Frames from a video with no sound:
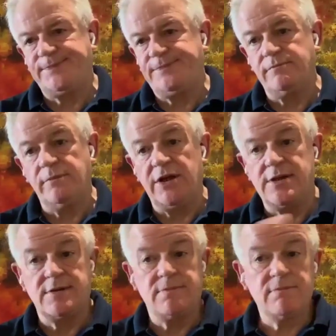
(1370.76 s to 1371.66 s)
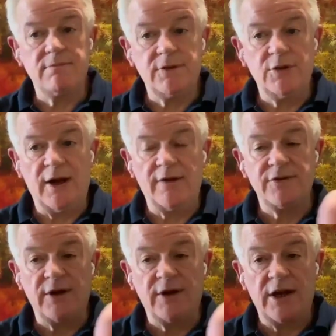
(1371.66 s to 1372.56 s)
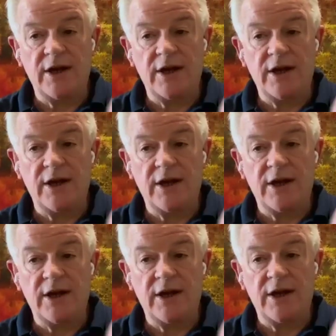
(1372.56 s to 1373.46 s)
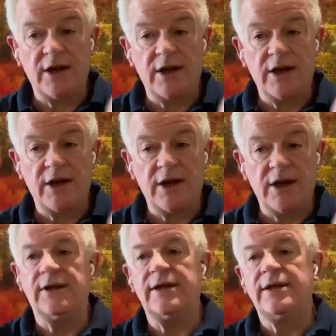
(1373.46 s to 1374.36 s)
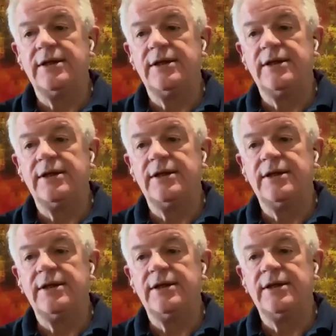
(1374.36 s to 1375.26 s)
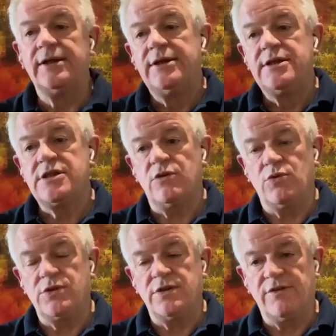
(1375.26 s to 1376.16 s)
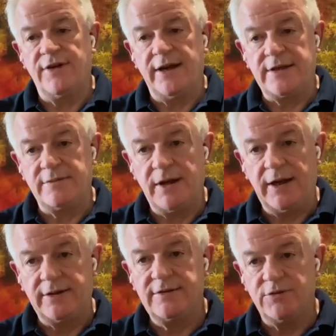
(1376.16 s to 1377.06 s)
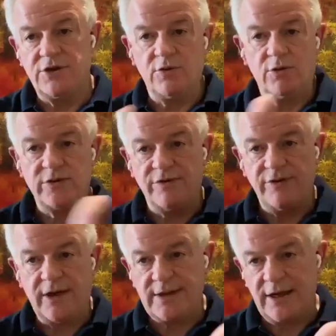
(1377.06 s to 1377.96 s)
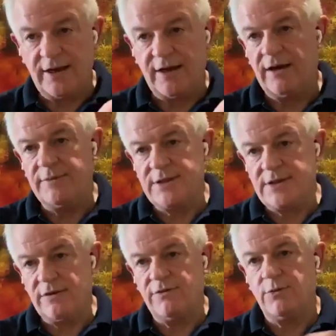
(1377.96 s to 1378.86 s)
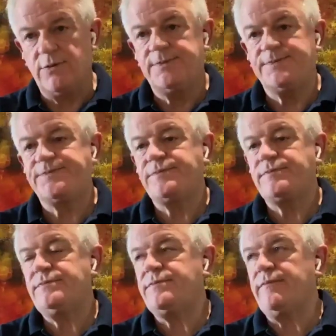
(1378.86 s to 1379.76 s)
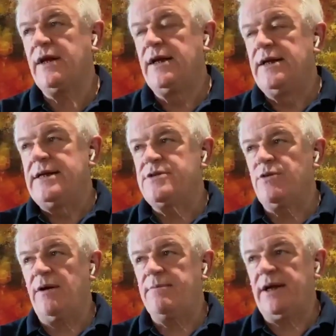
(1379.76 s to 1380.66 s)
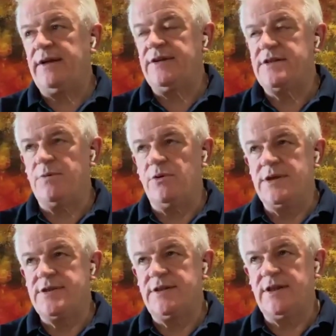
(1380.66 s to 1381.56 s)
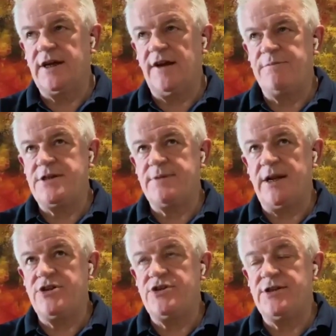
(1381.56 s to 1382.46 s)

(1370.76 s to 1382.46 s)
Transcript: because you have to actually, unfortunately, slaughter the affected pigs, which of course affects income and so forth. So why do I make these points? The government has managed to